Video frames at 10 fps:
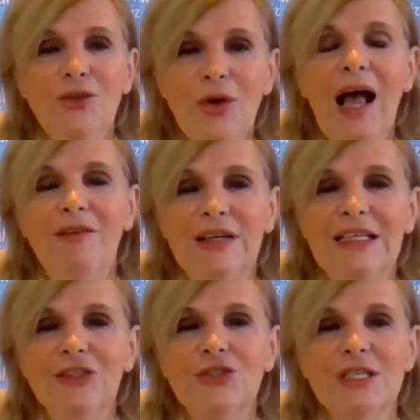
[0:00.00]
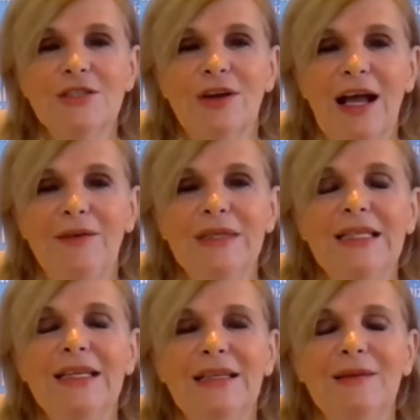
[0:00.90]
You have an interest in
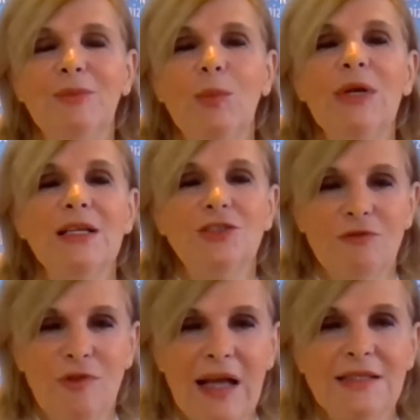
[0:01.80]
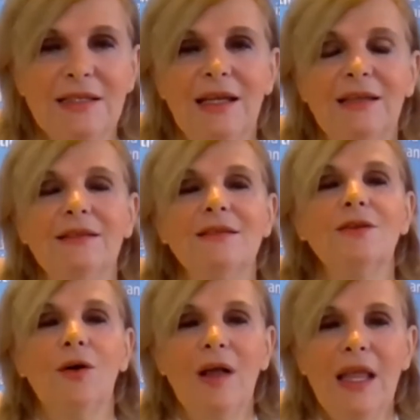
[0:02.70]
having the population vaccinated.
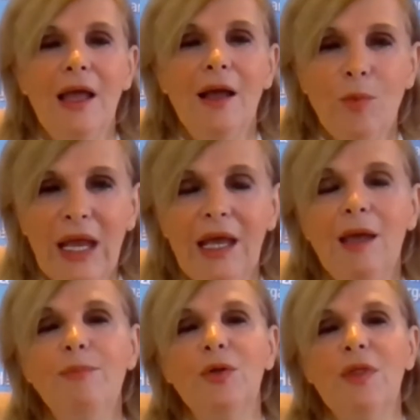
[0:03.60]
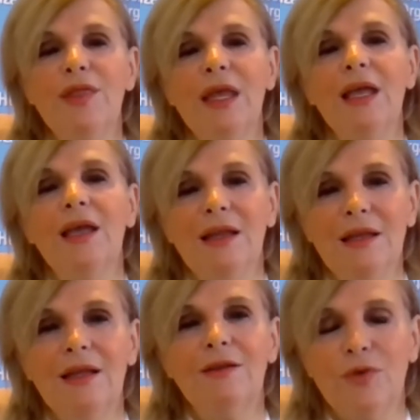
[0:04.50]
So we keep on thinking
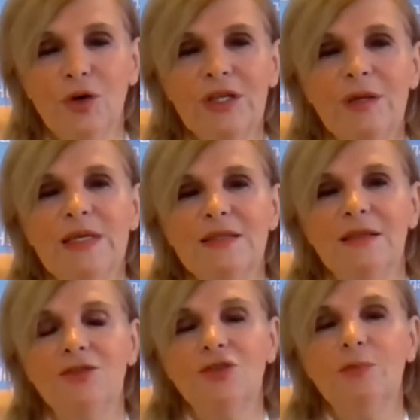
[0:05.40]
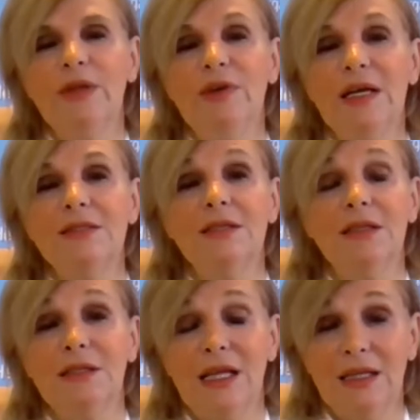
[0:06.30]
that 40% should be
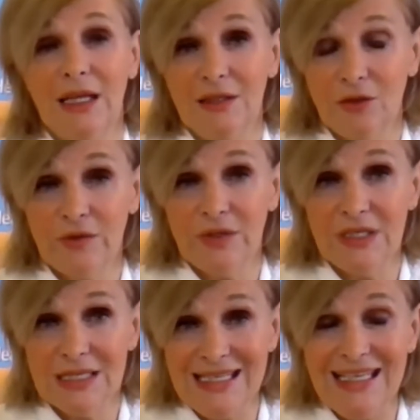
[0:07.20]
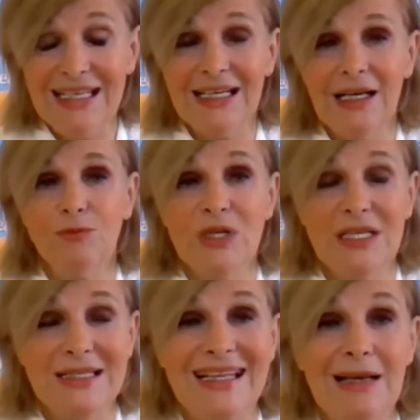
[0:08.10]
vaccinated at the end of this year, and we
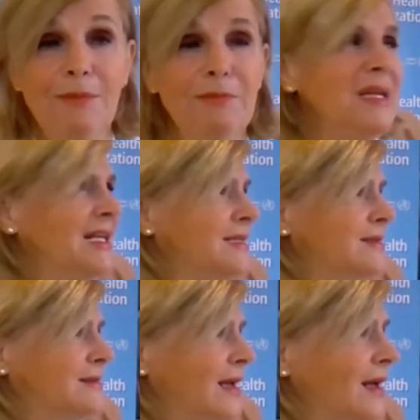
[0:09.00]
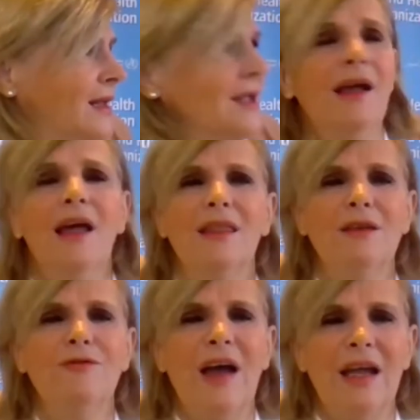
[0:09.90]
still miss, I
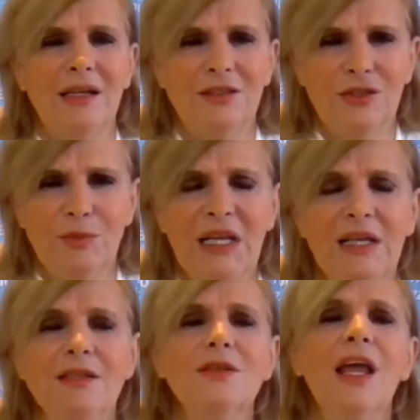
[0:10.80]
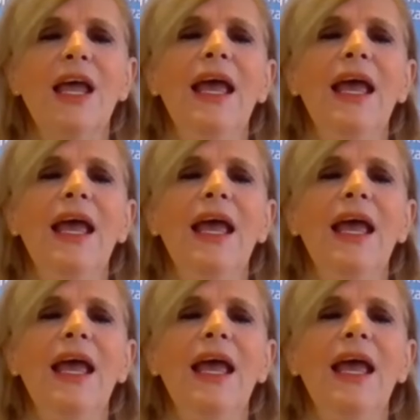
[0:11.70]
think, 500 million.